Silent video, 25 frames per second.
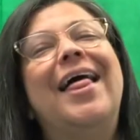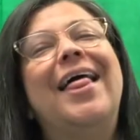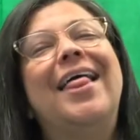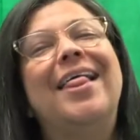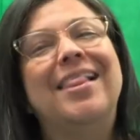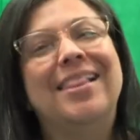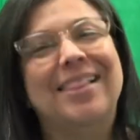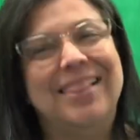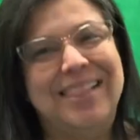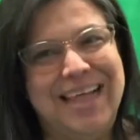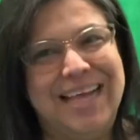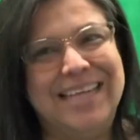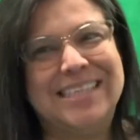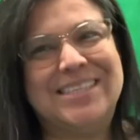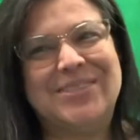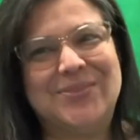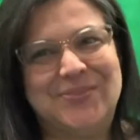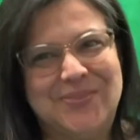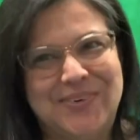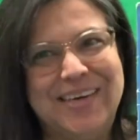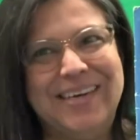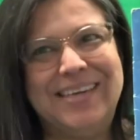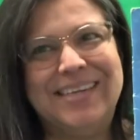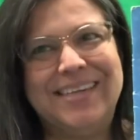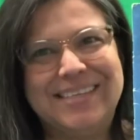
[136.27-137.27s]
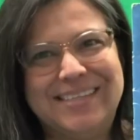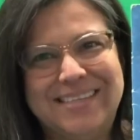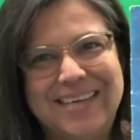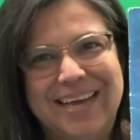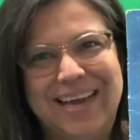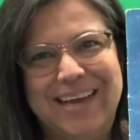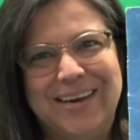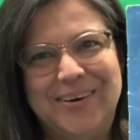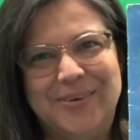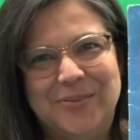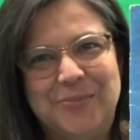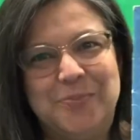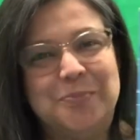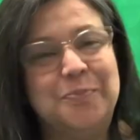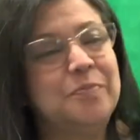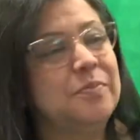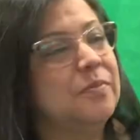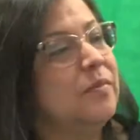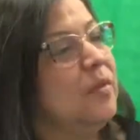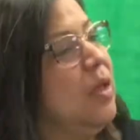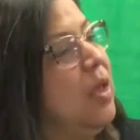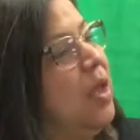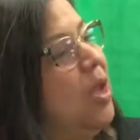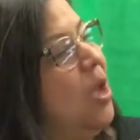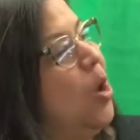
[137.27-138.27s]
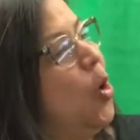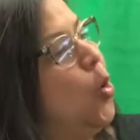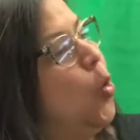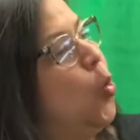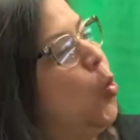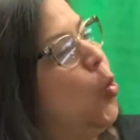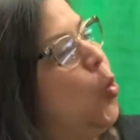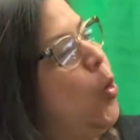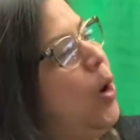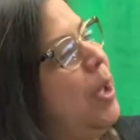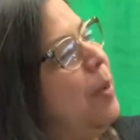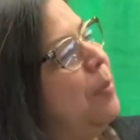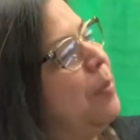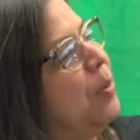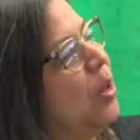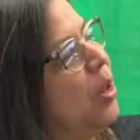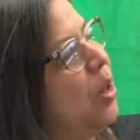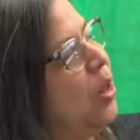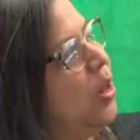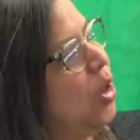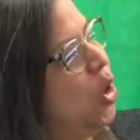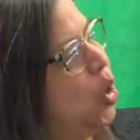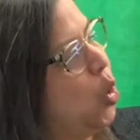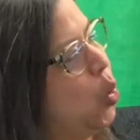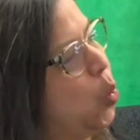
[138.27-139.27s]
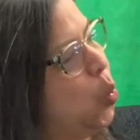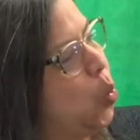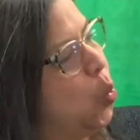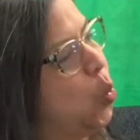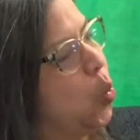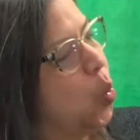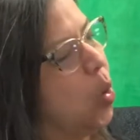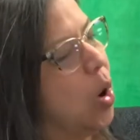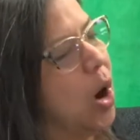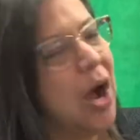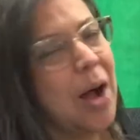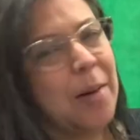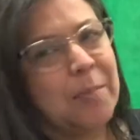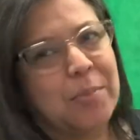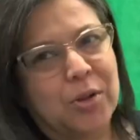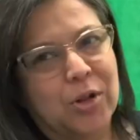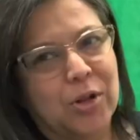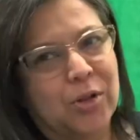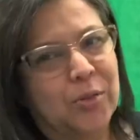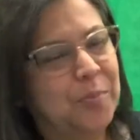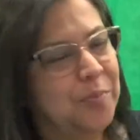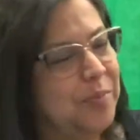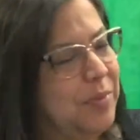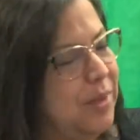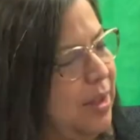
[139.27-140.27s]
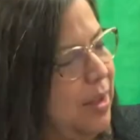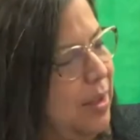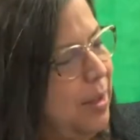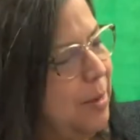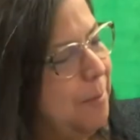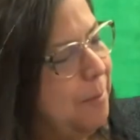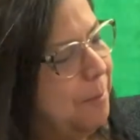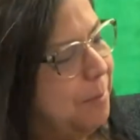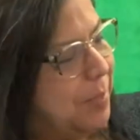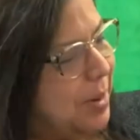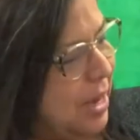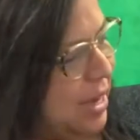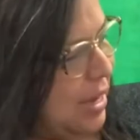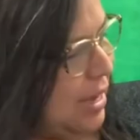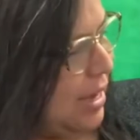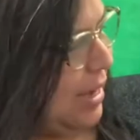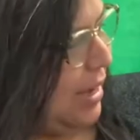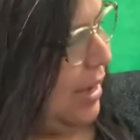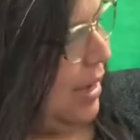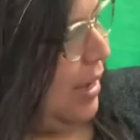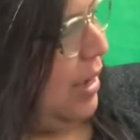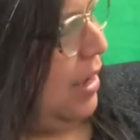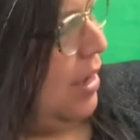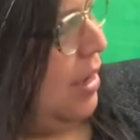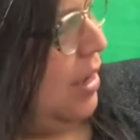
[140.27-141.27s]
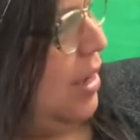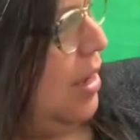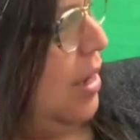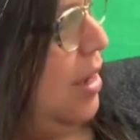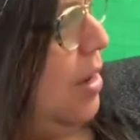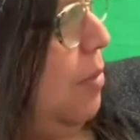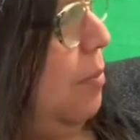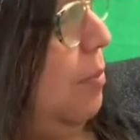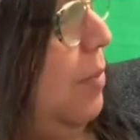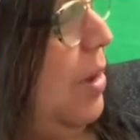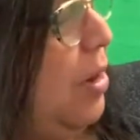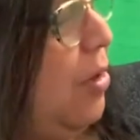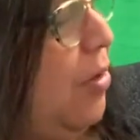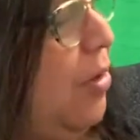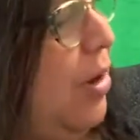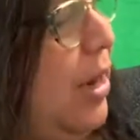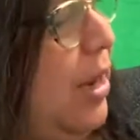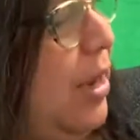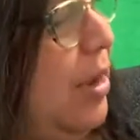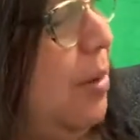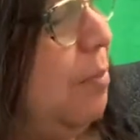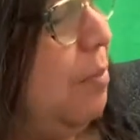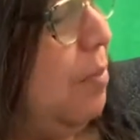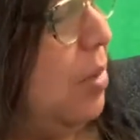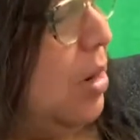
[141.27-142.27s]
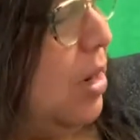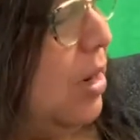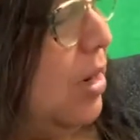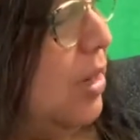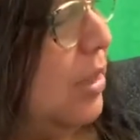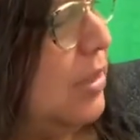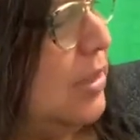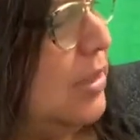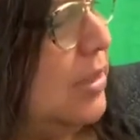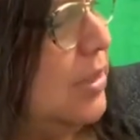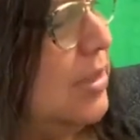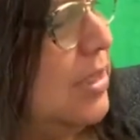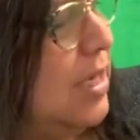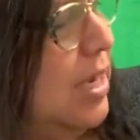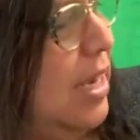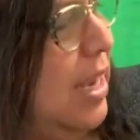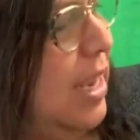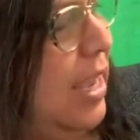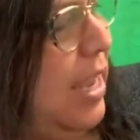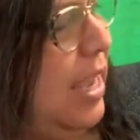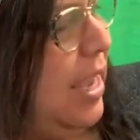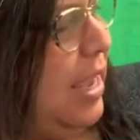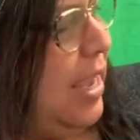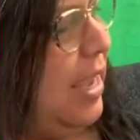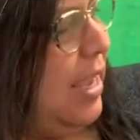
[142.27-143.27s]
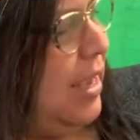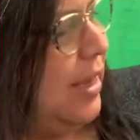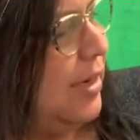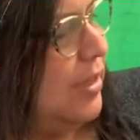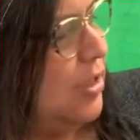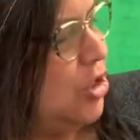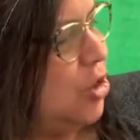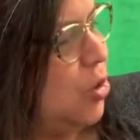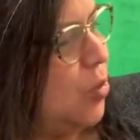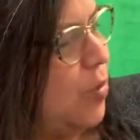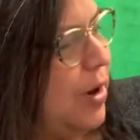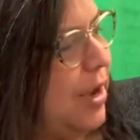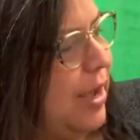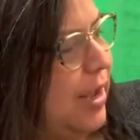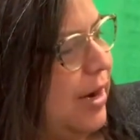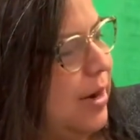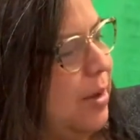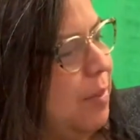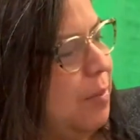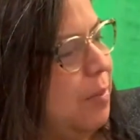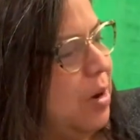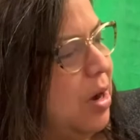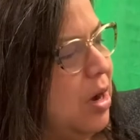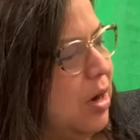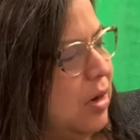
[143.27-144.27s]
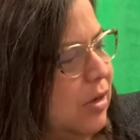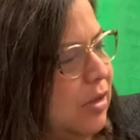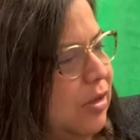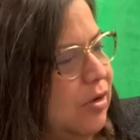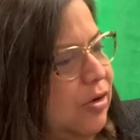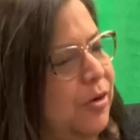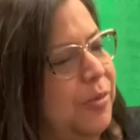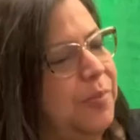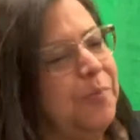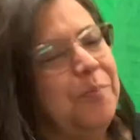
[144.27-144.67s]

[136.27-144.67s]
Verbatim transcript: Let's read the title. Wibble Wobble by Miriam Moss and Joanna Muckler.